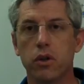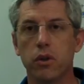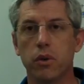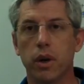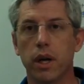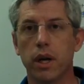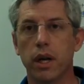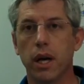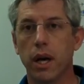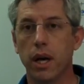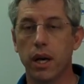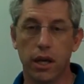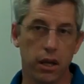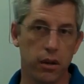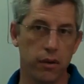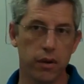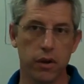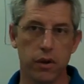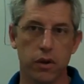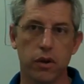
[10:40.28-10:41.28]
to it,
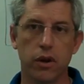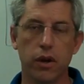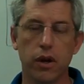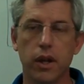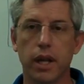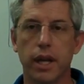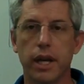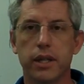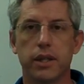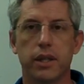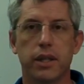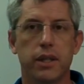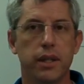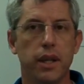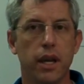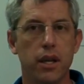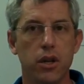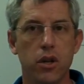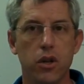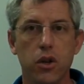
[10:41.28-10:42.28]
you've internalized it. It's
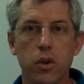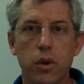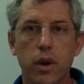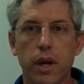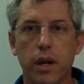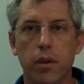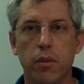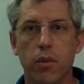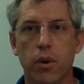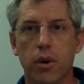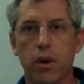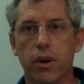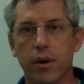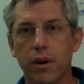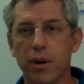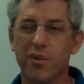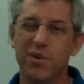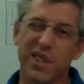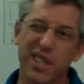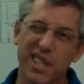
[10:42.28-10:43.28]
not new anymore.
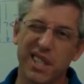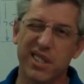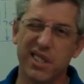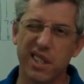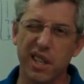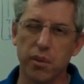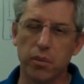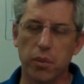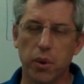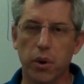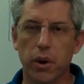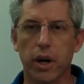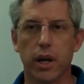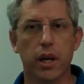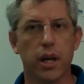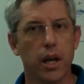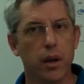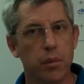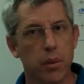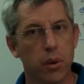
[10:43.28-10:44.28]
Hopefully it doesn't get boring,
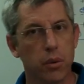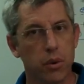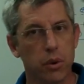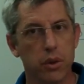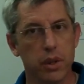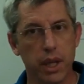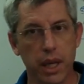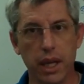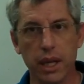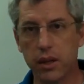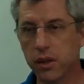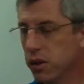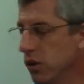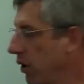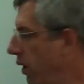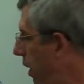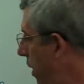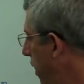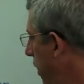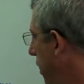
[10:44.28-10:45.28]
but routine is
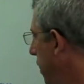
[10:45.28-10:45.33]
good.